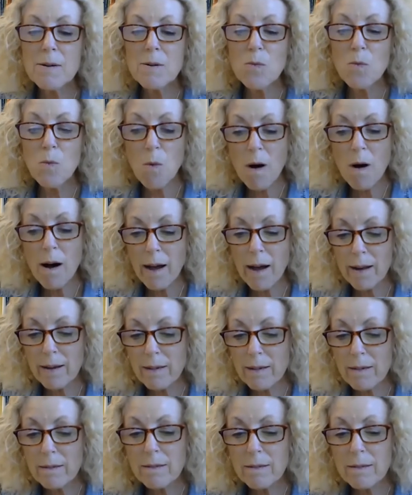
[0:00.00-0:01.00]

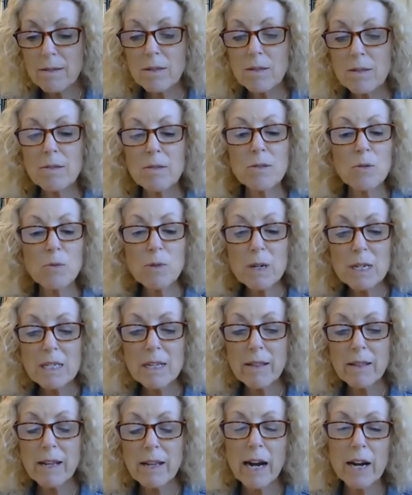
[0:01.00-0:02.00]
One, the
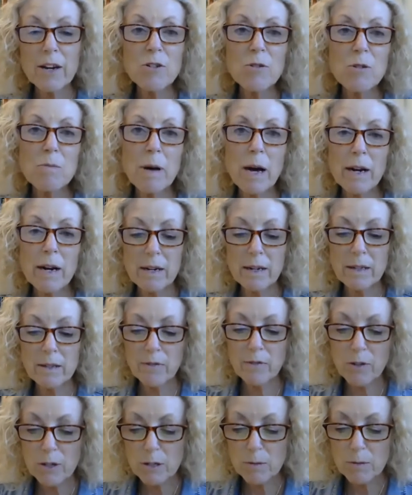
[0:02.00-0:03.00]
reason that I knew about it in the
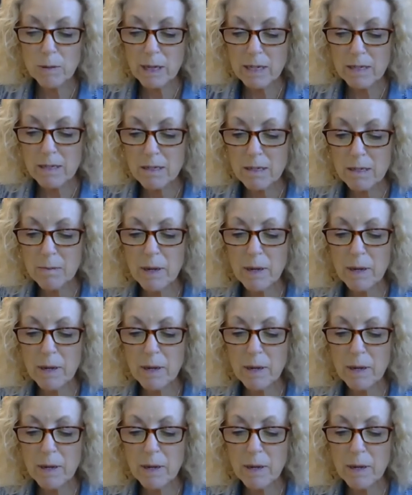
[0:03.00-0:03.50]
first place is